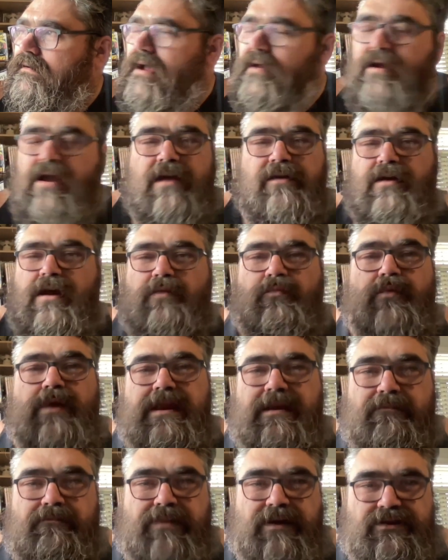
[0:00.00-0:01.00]
I
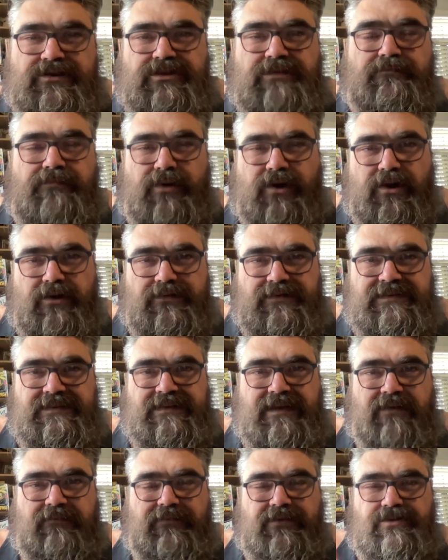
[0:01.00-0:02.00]
read a bunch of Burroughs
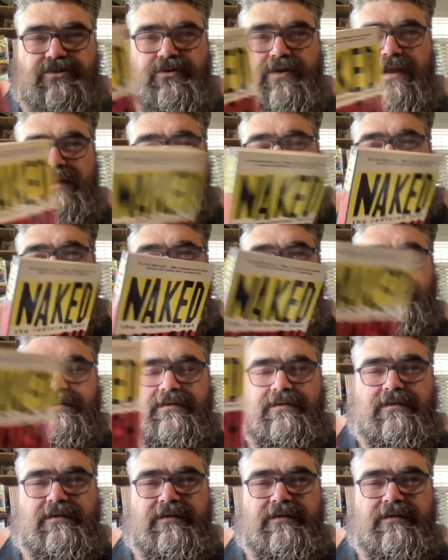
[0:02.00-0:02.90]
stuff and tried to